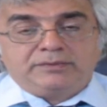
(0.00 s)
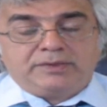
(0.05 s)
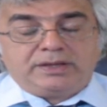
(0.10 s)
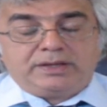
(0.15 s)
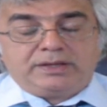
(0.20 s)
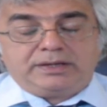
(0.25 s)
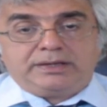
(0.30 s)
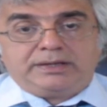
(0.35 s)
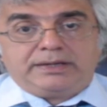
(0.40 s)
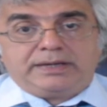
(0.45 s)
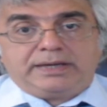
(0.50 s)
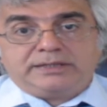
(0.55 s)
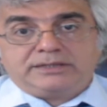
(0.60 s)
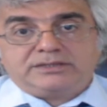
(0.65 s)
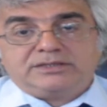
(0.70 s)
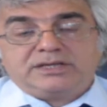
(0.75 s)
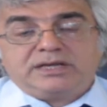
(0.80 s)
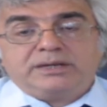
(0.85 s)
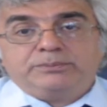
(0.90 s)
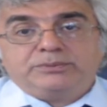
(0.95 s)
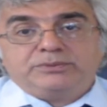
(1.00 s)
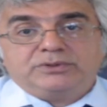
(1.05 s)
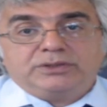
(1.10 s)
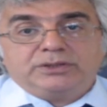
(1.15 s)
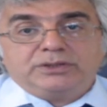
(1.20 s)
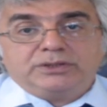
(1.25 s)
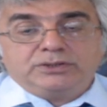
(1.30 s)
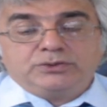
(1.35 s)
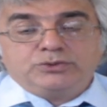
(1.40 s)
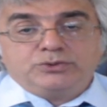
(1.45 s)
accept
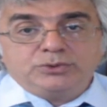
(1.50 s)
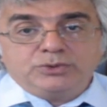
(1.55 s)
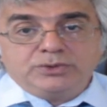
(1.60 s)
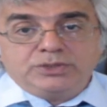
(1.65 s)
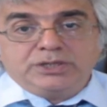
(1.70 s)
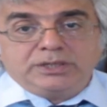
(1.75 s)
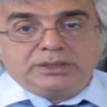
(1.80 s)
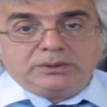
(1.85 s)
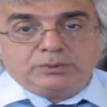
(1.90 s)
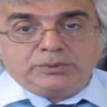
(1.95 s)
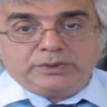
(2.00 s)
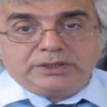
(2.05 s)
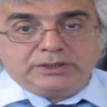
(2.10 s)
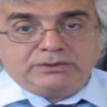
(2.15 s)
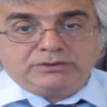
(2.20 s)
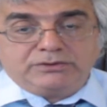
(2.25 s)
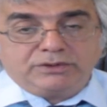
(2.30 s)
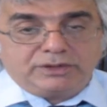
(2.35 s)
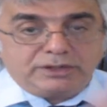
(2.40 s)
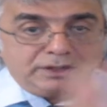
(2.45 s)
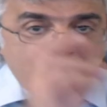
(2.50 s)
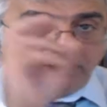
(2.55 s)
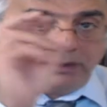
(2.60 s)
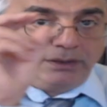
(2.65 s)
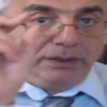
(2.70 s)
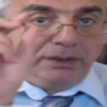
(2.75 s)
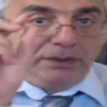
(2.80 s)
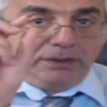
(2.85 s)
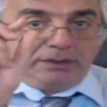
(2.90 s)
to deal with the